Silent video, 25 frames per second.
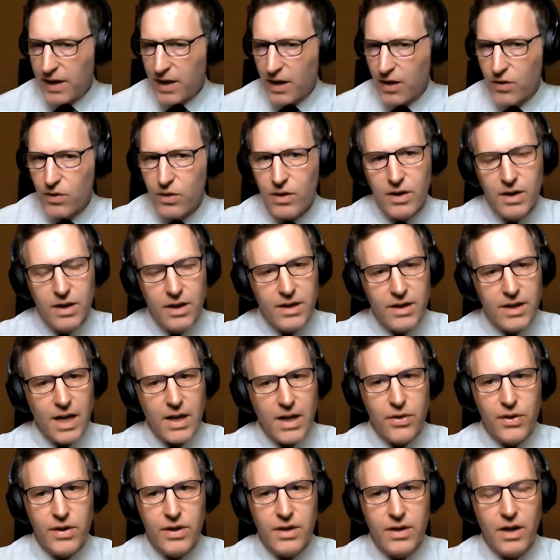we go.
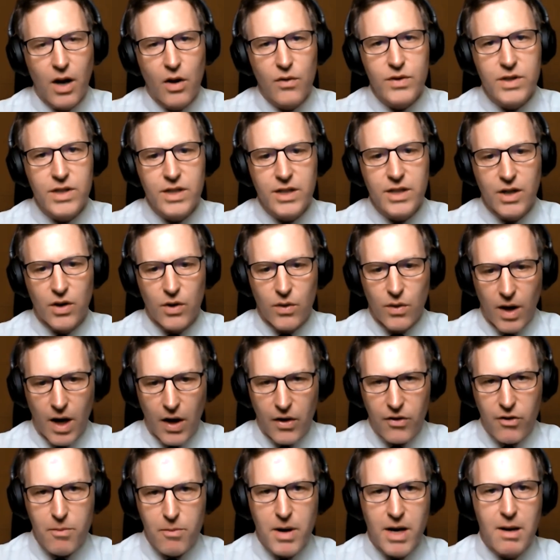Nathan, over to you. one
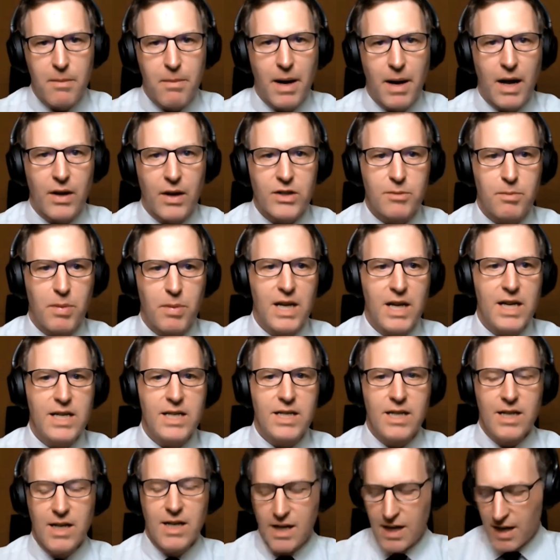hundred million pounds,
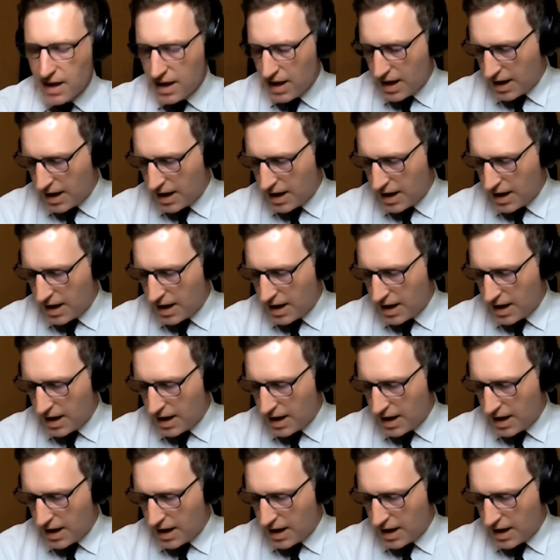please.